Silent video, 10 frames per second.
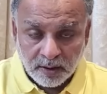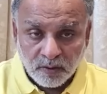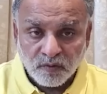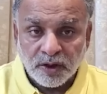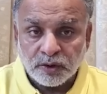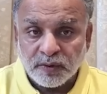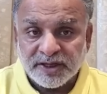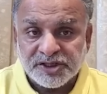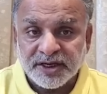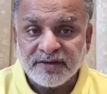One who
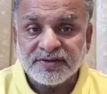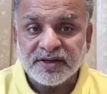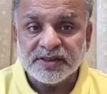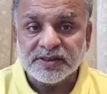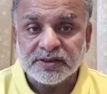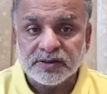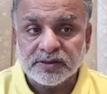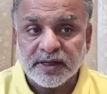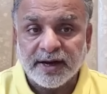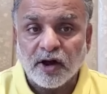achieves this
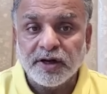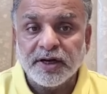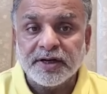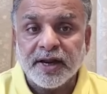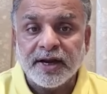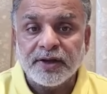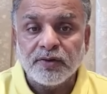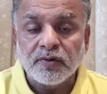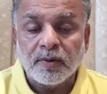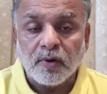can only tell
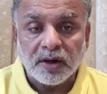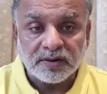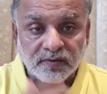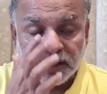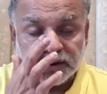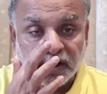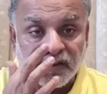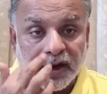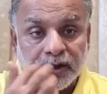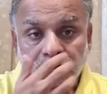you about what the
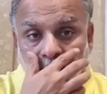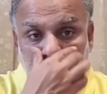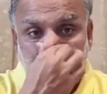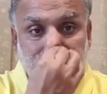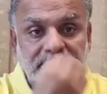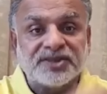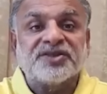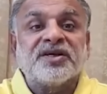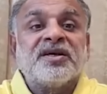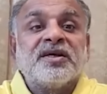value of this is.
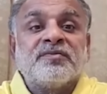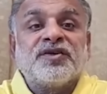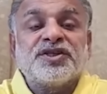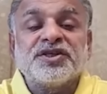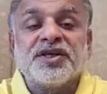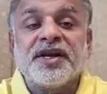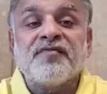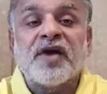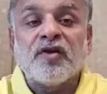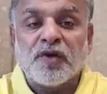This is
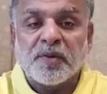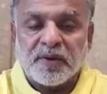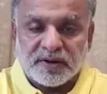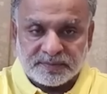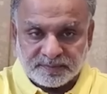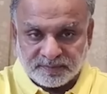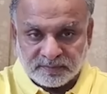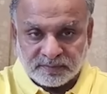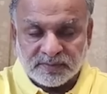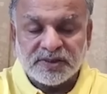invaluable.
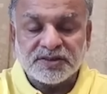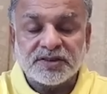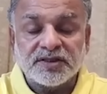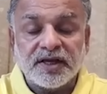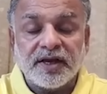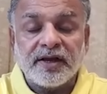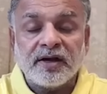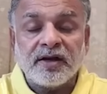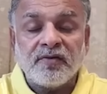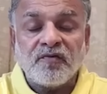This is
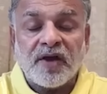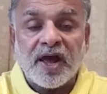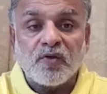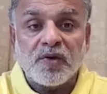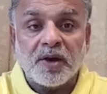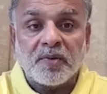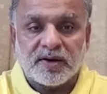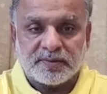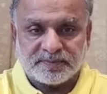invaluable.